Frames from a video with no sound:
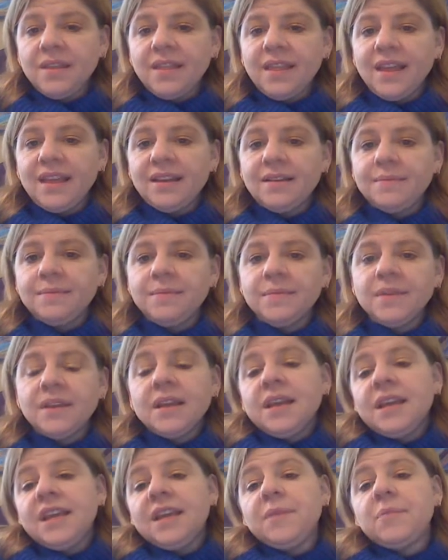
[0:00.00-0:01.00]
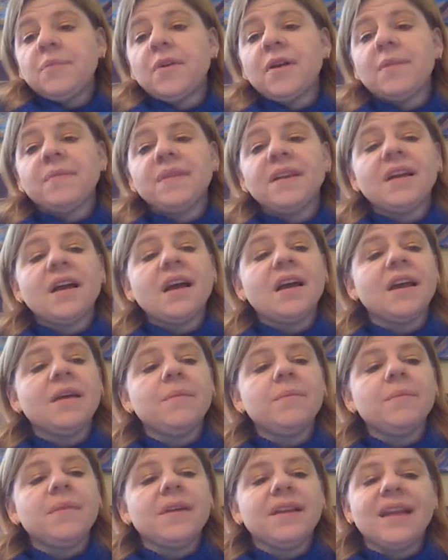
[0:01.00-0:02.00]
Then he promptly got
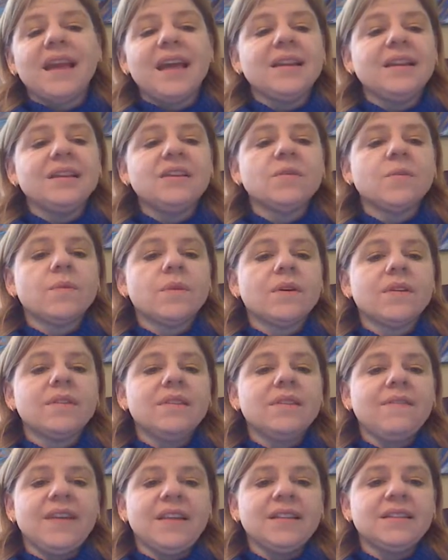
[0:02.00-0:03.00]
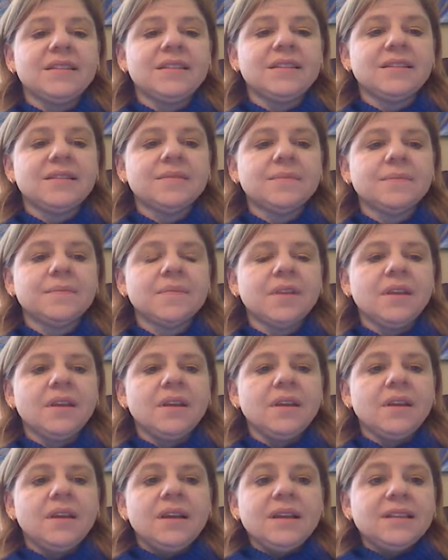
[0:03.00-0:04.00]
up and headed toward the fence.
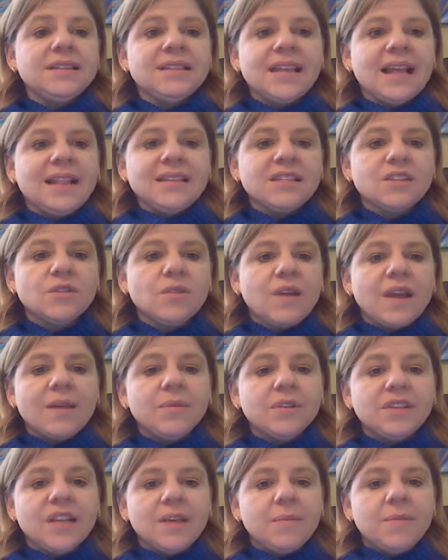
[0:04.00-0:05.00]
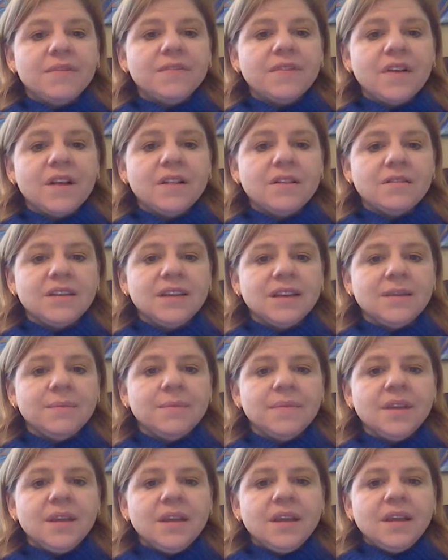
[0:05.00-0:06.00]
Sally scrambled up and followed
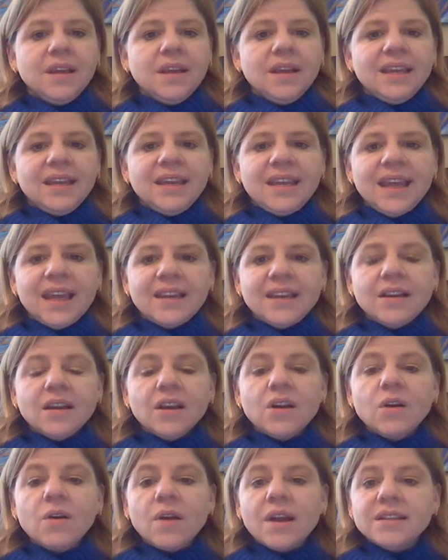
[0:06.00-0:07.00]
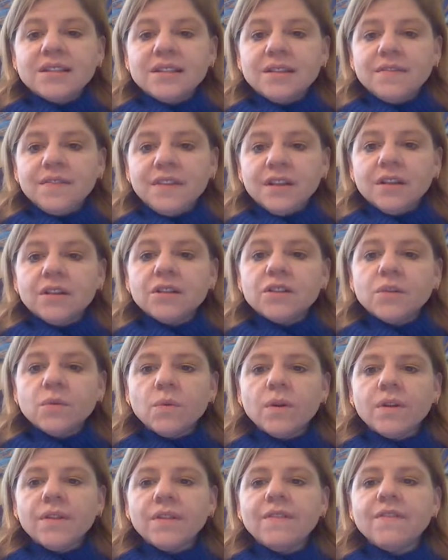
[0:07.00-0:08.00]
him. He headed across the field
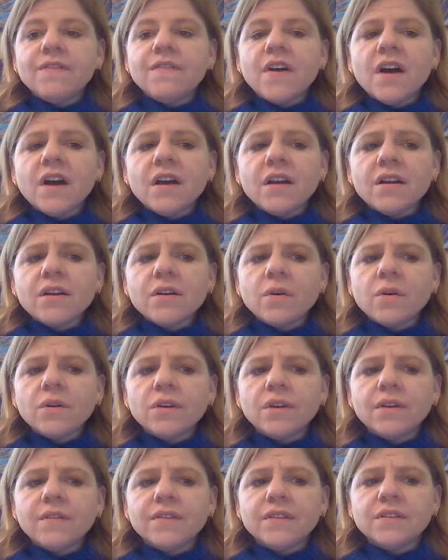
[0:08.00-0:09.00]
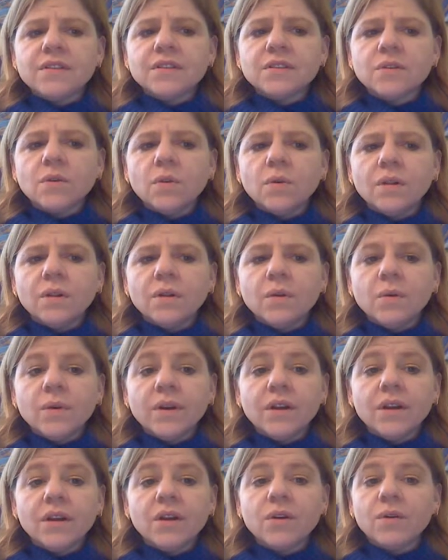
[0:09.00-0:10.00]
toward the far corner of the school,
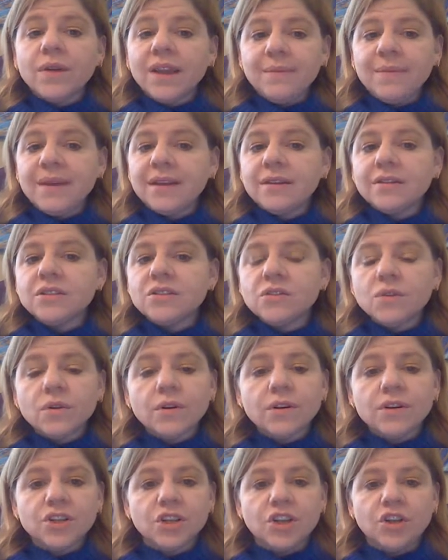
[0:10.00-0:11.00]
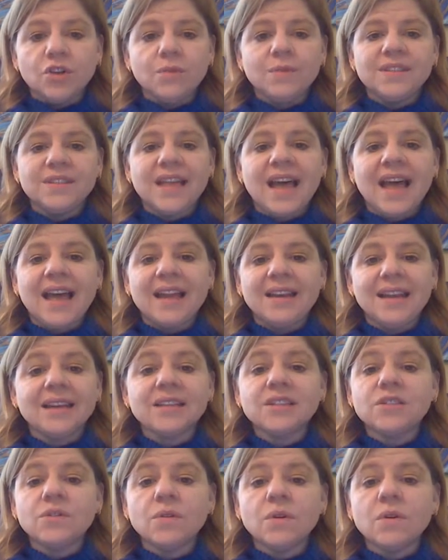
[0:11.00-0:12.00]
where a gray metal storage cube sat
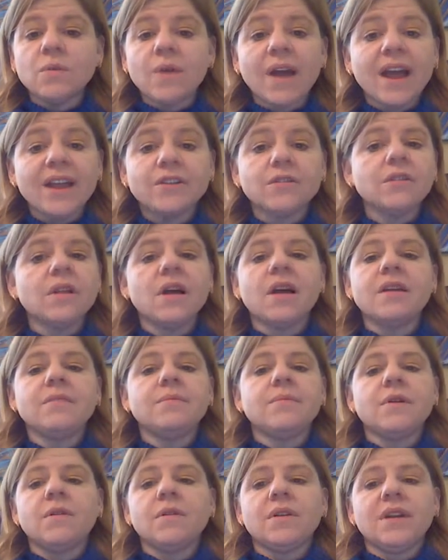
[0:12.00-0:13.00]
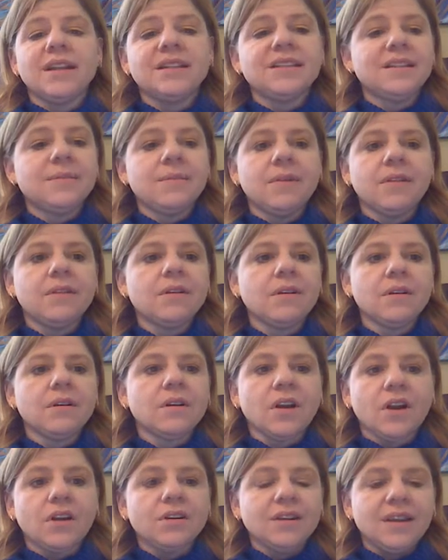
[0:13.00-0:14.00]
next to a rider lawnmower and some other
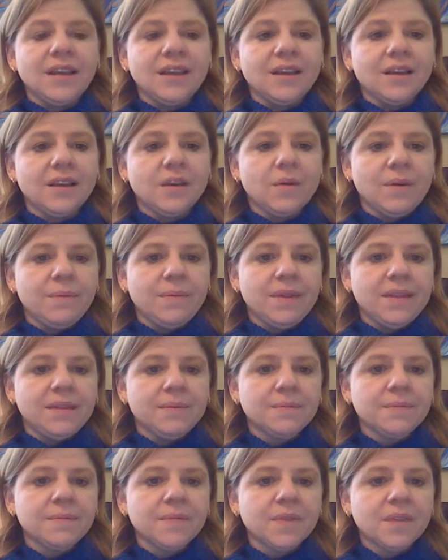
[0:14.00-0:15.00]
gardening equipment.